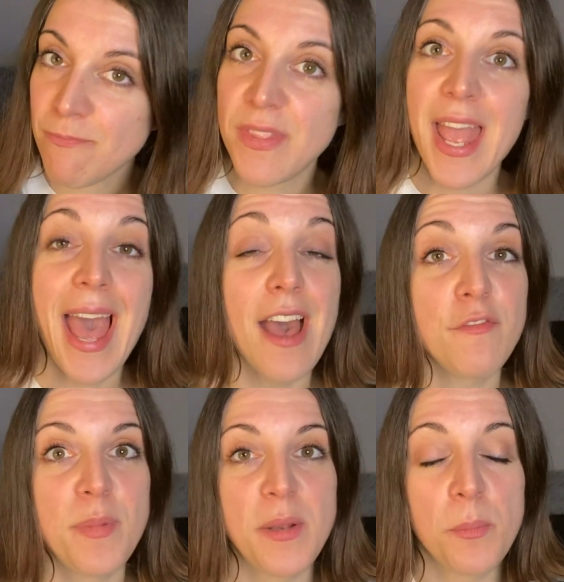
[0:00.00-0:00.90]

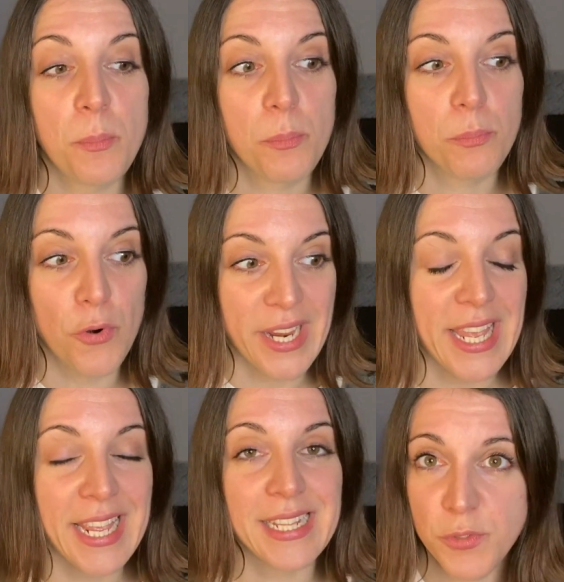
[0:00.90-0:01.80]
have been
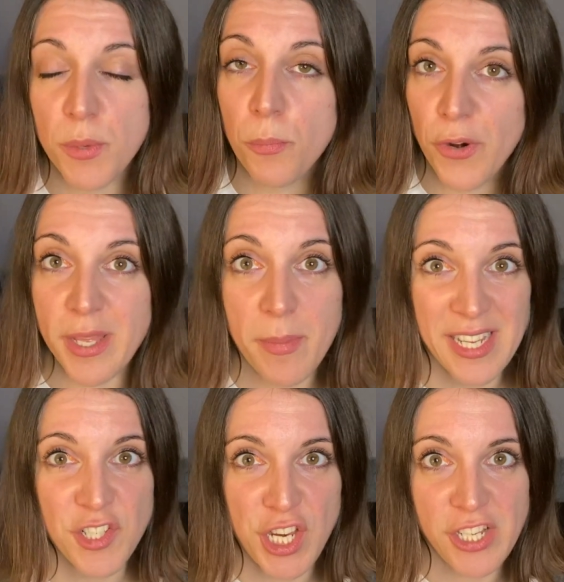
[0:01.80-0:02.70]
bringing some pretty
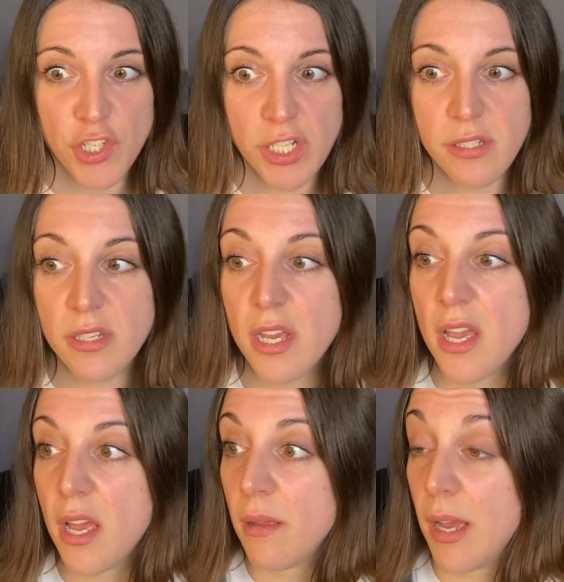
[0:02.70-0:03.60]
big changes.
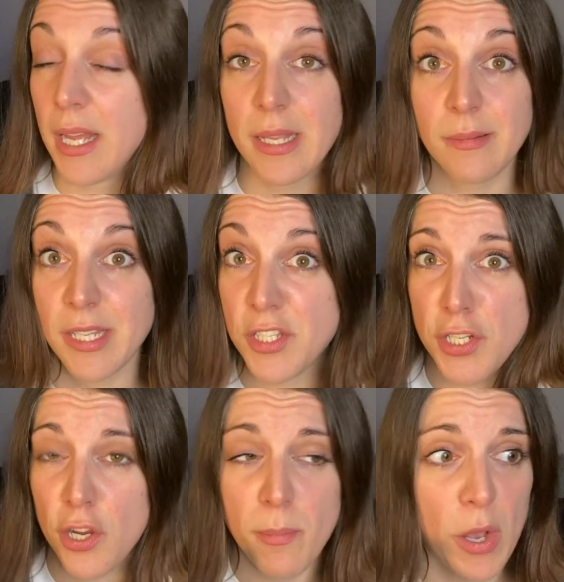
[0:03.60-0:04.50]
Let's
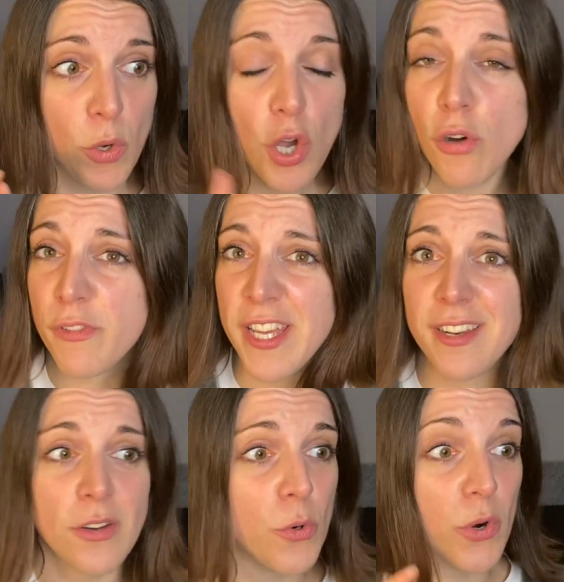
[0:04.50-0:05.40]
talk about
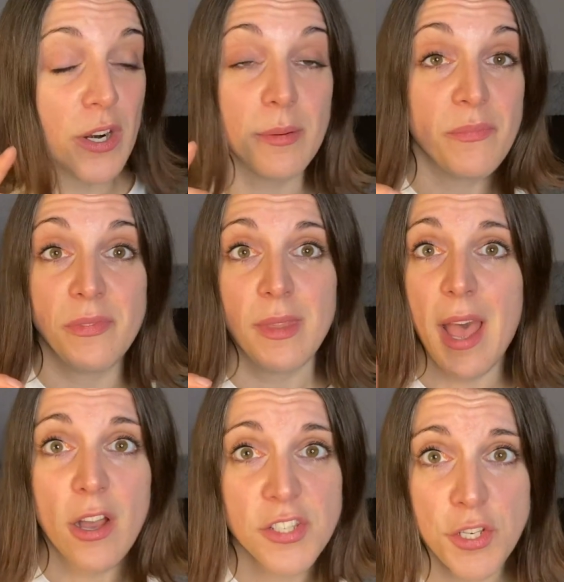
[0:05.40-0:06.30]
COVID, or
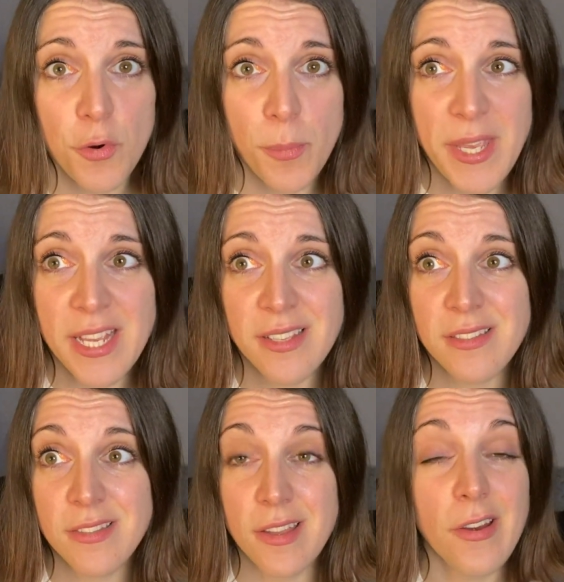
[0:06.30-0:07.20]
us
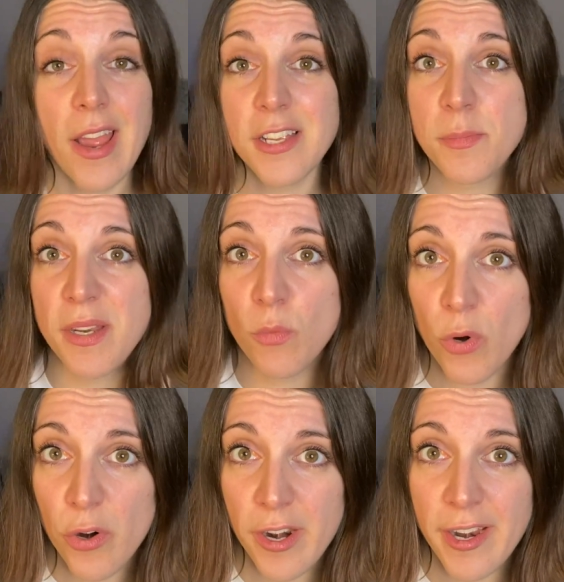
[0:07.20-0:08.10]
Europeans. There has been a
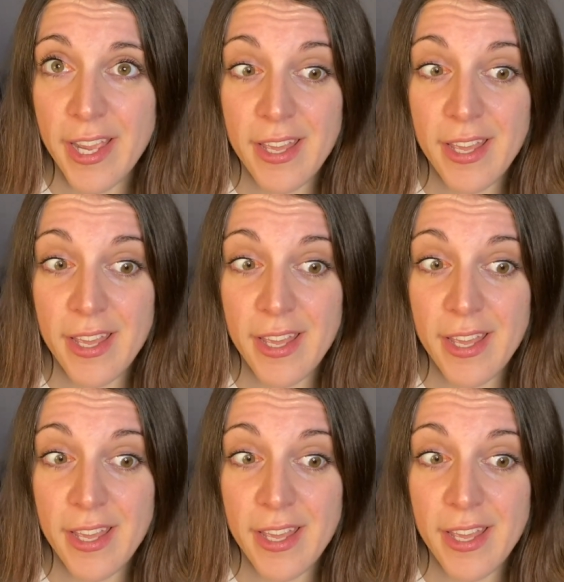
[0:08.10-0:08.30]
war